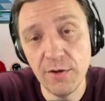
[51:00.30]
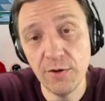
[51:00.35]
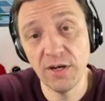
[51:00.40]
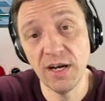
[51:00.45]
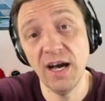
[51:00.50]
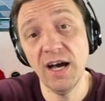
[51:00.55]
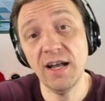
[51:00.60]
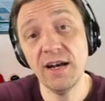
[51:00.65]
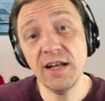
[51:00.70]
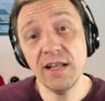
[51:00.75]
you
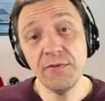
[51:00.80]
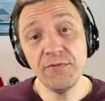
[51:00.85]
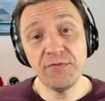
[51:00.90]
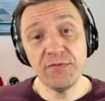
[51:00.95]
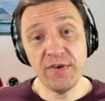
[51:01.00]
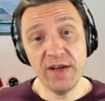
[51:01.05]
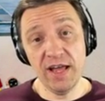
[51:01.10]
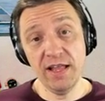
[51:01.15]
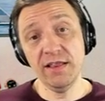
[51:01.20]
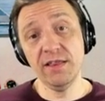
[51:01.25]
gotta
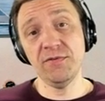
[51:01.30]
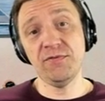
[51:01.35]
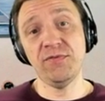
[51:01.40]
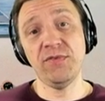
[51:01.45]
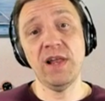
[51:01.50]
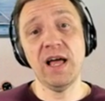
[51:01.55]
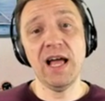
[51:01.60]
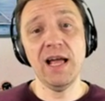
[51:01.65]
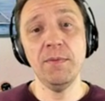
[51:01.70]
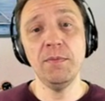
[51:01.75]
defend the
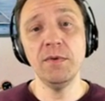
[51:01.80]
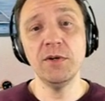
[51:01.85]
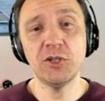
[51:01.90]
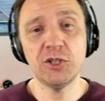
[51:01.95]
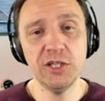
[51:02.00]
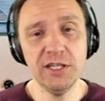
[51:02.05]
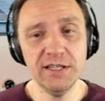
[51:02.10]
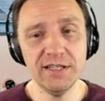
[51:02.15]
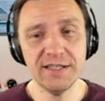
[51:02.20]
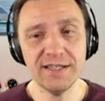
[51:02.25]
Flying
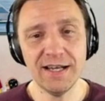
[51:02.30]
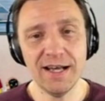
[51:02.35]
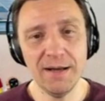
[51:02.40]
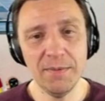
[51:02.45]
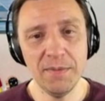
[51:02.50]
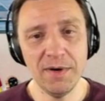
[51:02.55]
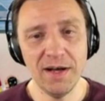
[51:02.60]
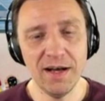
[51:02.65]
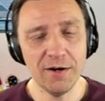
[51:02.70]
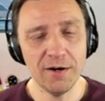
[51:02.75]
Machine
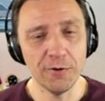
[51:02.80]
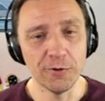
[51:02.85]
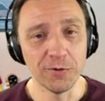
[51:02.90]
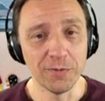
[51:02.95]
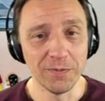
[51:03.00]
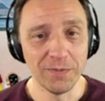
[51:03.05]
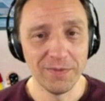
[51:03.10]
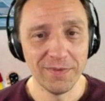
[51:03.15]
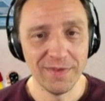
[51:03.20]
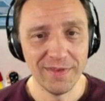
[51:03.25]
somehow.
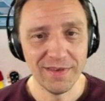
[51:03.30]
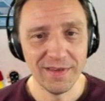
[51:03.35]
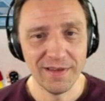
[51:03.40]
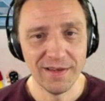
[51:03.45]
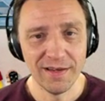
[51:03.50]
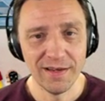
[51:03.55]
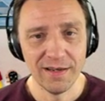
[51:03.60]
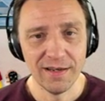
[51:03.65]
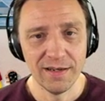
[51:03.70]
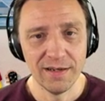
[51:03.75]

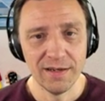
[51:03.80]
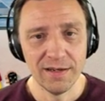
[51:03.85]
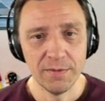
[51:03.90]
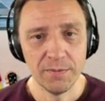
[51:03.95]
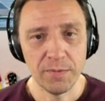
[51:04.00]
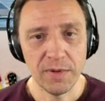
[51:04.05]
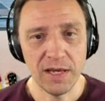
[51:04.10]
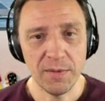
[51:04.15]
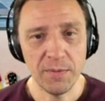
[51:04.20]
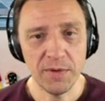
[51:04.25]

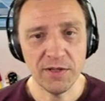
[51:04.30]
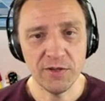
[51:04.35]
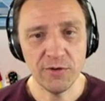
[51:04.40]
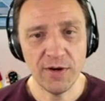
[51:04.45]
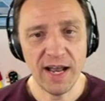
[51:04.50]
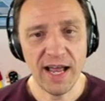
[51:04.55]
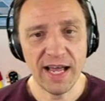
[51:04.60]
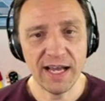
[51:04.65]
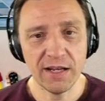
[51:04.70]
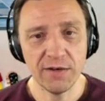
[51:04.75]
Baby
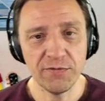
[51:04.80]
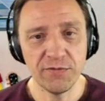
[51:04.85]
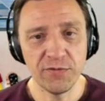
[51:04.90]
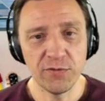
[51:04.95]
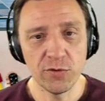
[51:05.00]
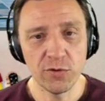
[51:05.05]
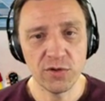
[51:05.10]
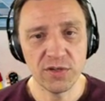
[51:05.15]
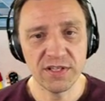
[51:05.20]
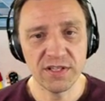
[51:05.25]
Dragon
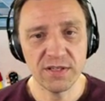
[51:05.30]
for